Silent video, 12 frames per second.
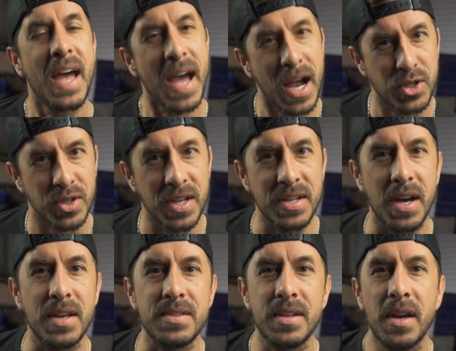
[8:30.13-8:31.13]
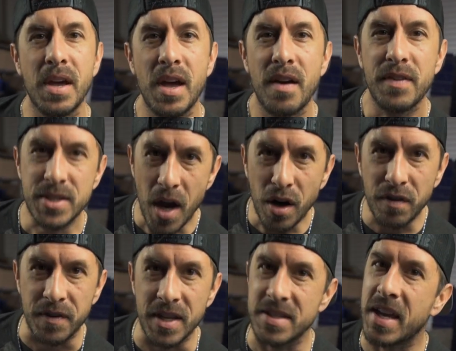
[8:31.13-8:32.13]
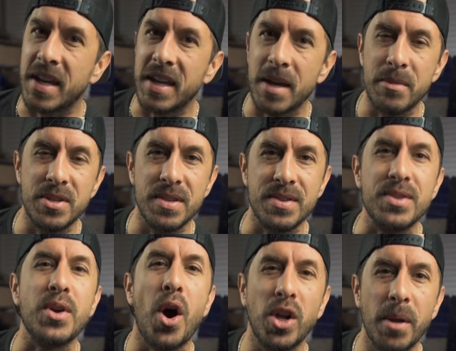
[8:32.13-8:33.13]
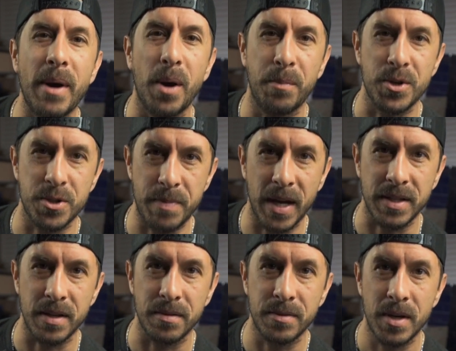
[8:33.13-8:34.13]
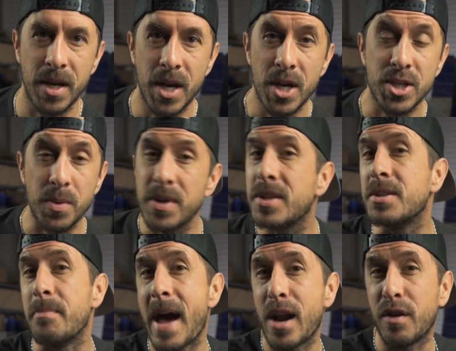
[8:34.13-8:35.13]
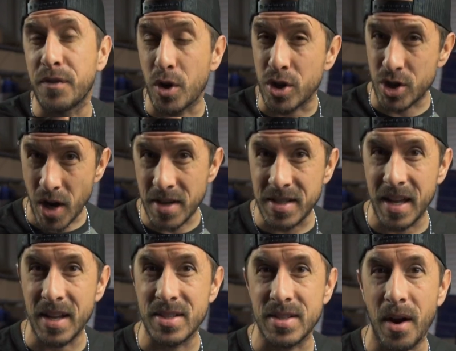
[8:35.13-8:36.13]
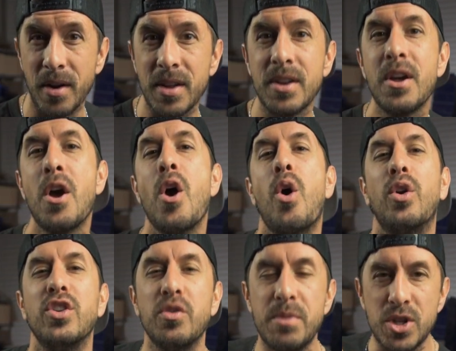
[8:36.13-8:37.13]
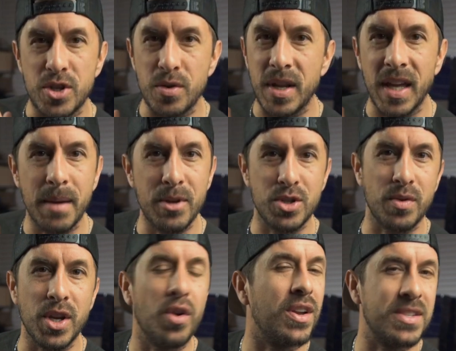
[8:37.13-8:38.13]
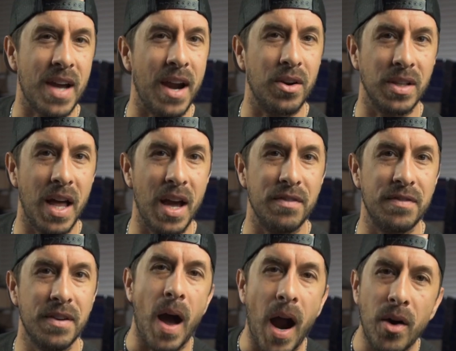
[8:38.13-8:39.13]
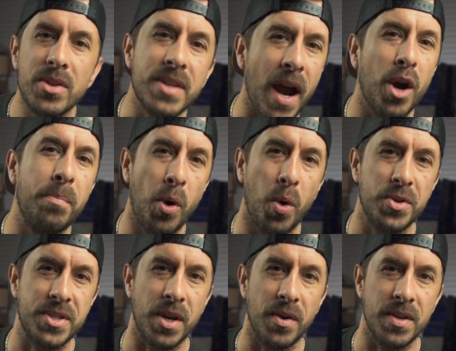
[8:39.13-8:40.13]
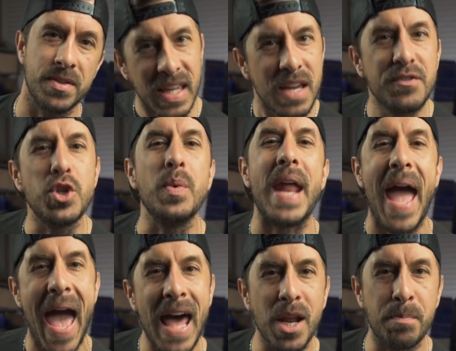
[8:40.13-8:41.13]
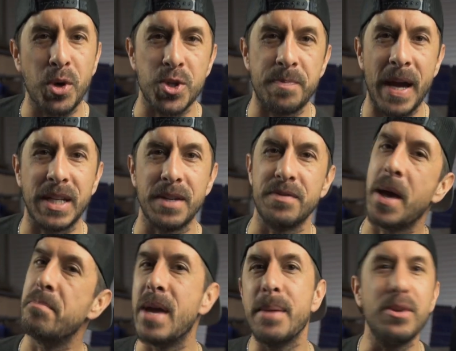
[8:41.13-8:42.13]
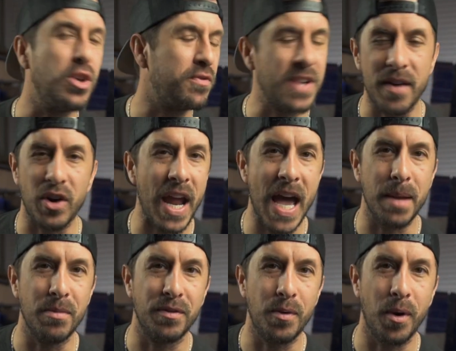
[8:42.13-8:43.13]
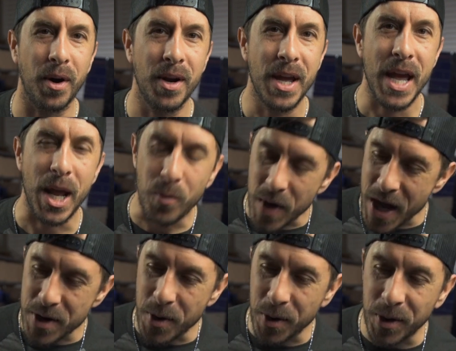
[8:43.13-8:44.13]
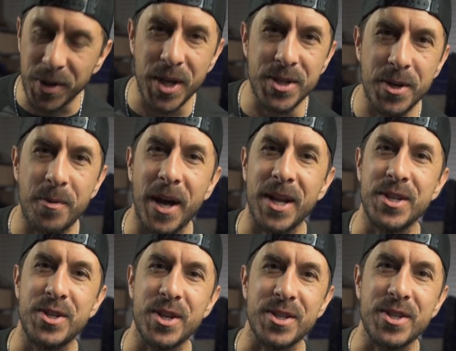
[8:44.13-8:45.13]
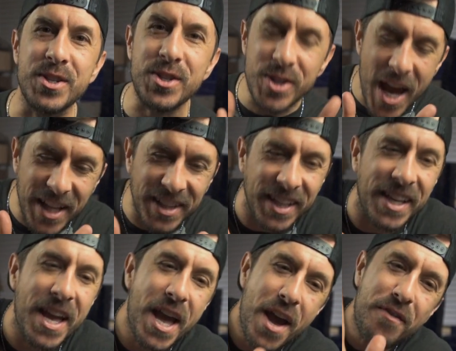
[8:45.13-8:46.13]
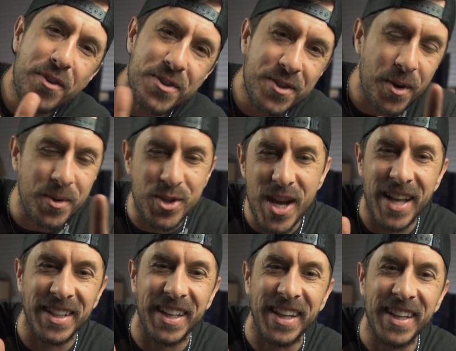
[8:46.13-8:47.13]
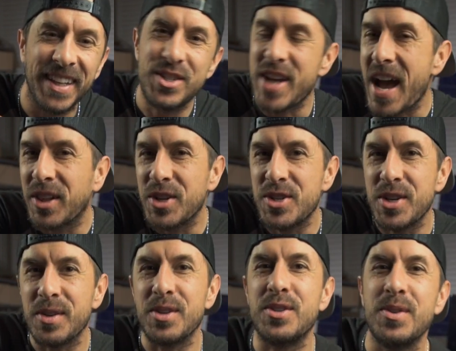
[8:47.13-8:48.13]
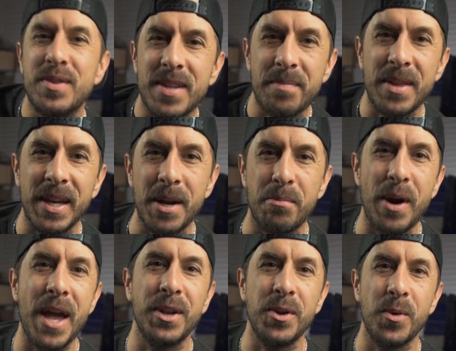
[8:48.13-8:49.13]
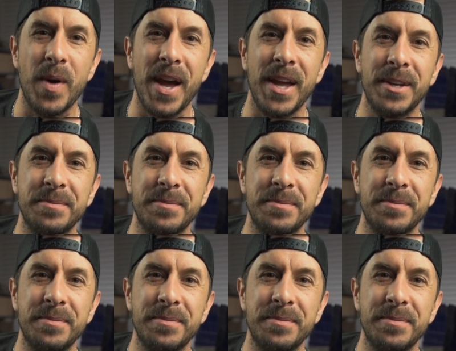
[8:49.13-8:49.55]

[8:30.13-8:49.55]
Actually, it does. Photography and taking images is all about perspective. So it doesn't matter if you're just getting started or you've been shooting imagery your entire life. Our entire Pole series gives you an added perspective that maybe you've never had before. And we at Nodal Ninja want to just gently, ever so gently, challenge you to shoot something in a brand new way.